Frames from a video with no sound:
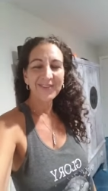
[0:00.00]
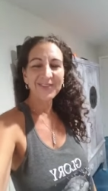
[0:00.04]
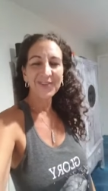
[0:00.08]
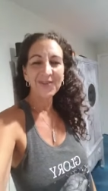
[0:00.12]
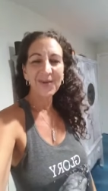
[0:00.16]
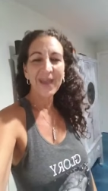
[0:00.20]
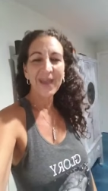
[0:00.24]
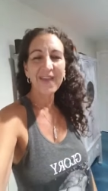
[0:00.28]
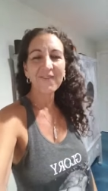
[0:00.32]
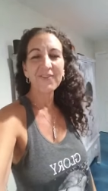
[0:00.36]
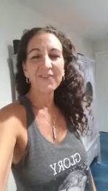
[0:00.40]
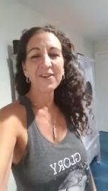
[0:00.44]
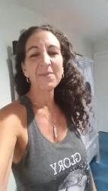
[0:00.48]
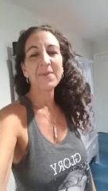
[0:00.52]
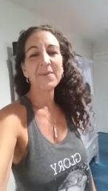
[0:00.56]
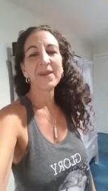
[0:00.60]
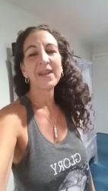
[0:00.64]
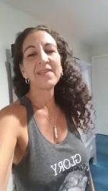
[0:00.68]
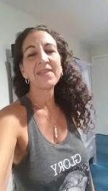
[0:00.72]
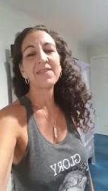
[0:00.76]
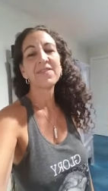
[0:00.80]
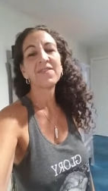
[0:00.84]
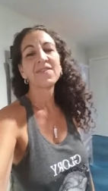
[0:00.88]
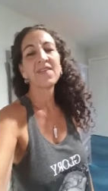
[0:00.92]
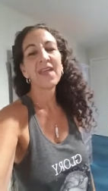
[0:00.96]
So
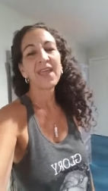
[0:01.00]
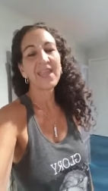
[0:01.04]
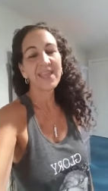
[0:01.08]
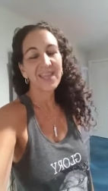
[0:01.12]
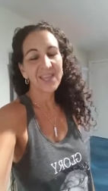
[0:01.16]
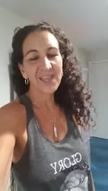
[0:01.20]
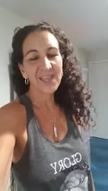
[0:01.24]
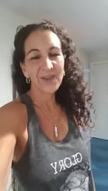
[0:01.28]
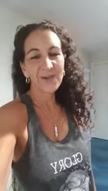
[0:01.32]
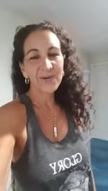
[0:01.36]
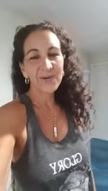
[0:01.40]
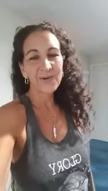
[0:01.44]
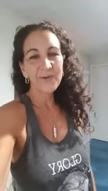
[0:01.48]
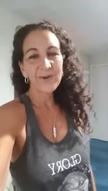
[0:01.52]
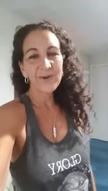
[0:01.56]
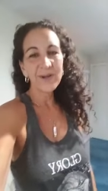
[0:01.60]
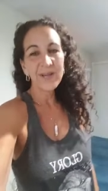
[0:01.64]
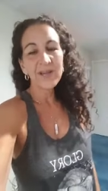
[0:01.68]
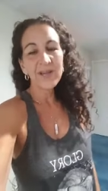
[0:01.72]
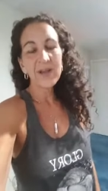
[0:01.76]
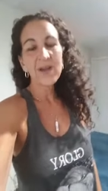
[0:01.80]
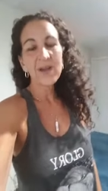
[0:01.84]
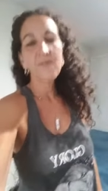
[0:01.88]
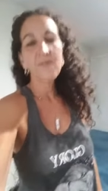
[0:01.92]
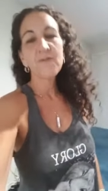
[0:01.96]
everybody, thank you
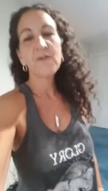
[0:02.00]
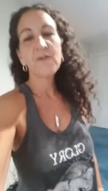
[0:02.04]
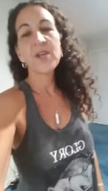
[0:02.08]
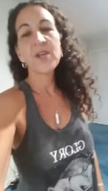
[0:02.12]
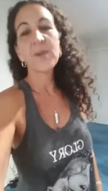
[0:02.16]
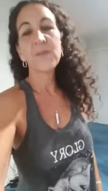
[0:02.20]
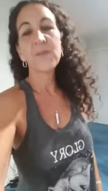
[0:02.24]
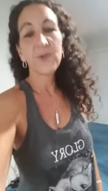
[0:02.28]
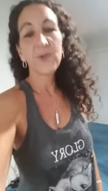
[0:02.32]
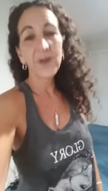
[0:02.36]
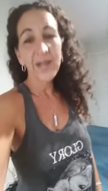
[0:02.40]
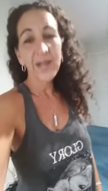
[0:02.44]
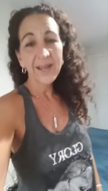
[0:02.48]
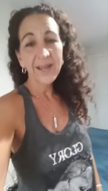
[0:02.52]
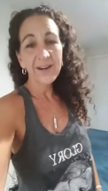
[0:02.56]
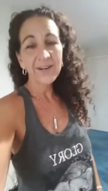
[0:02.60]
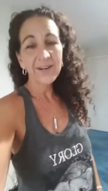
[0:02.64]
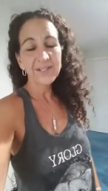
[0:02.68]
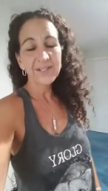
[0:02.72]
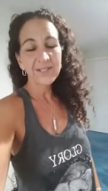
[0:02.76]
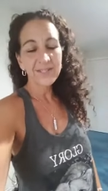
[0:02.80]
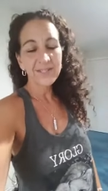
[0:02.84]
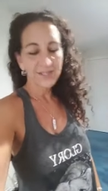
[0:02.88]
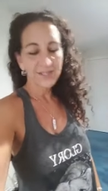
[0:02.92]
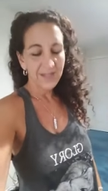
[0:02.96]
for your
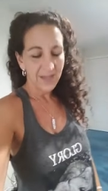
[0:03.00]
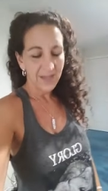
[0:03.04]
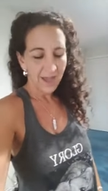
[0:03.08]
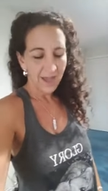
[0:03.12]
prayers.